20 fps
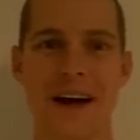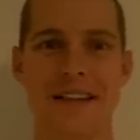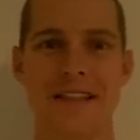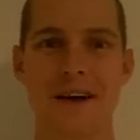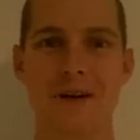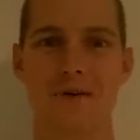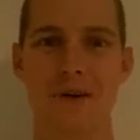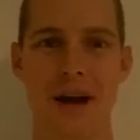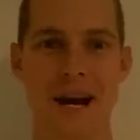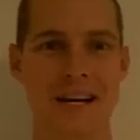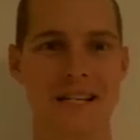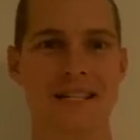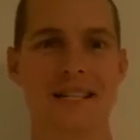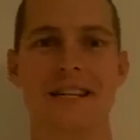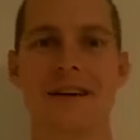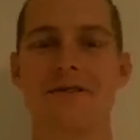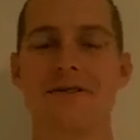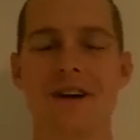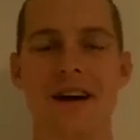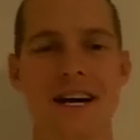and they race, and
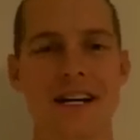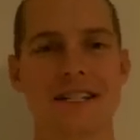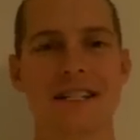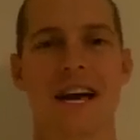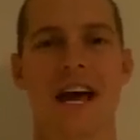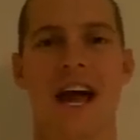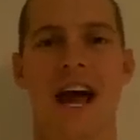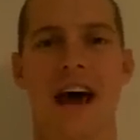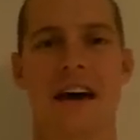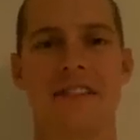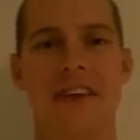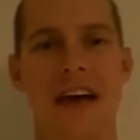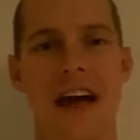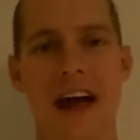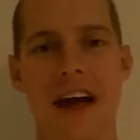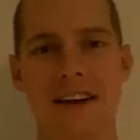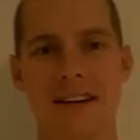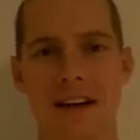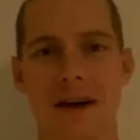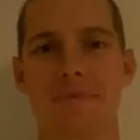they
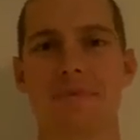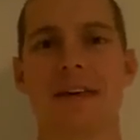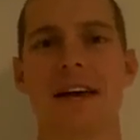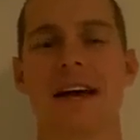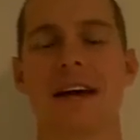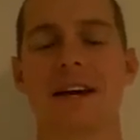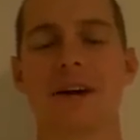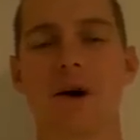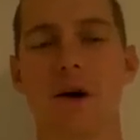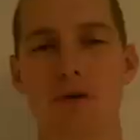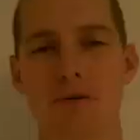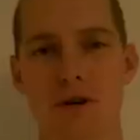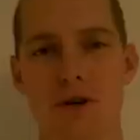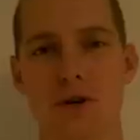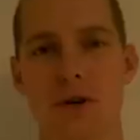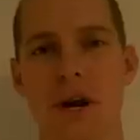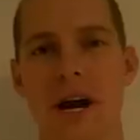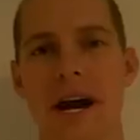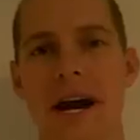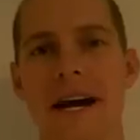end up getting
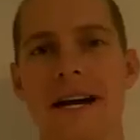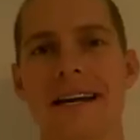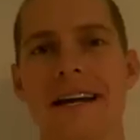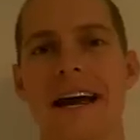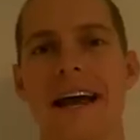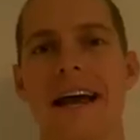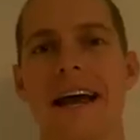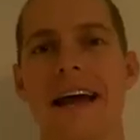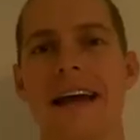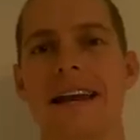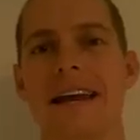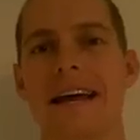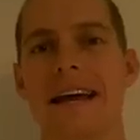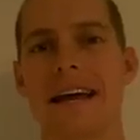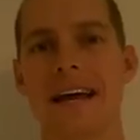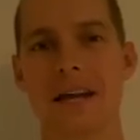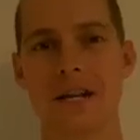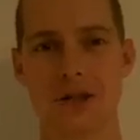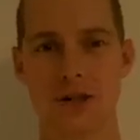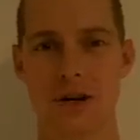overtrained and
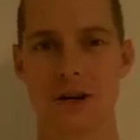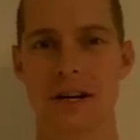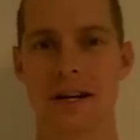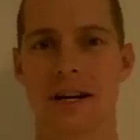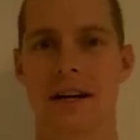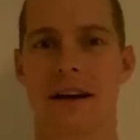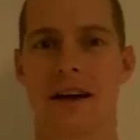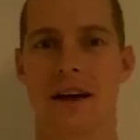injured.